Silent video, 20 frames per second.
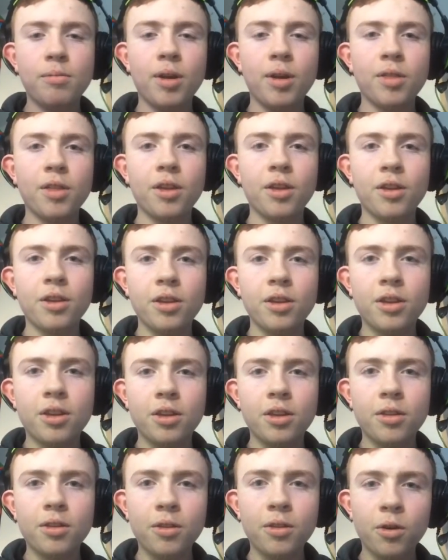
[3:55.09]
But I
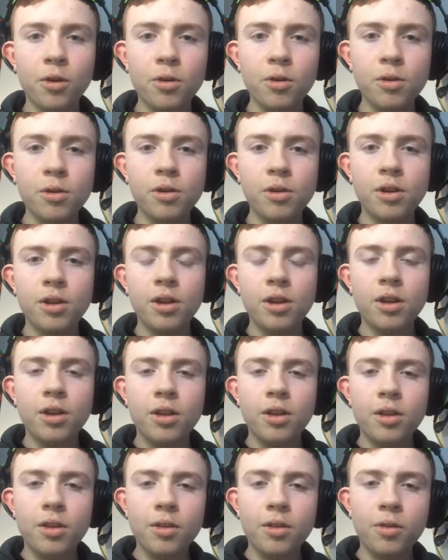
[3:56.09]
think they'll
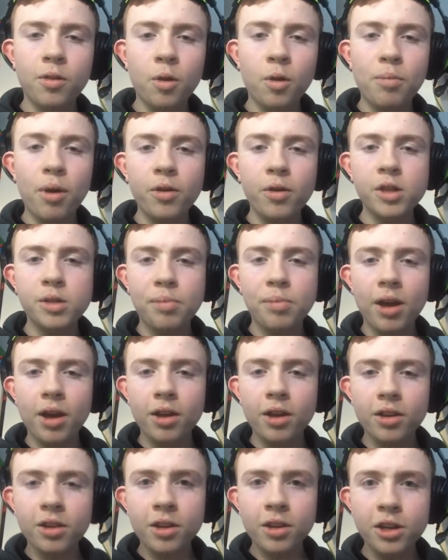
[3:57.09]
bounce
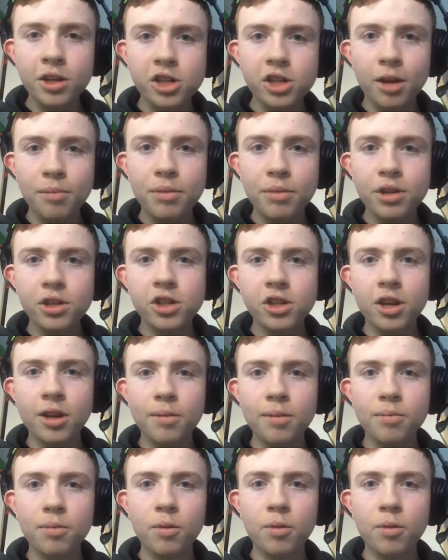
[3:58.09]
back in the Championship.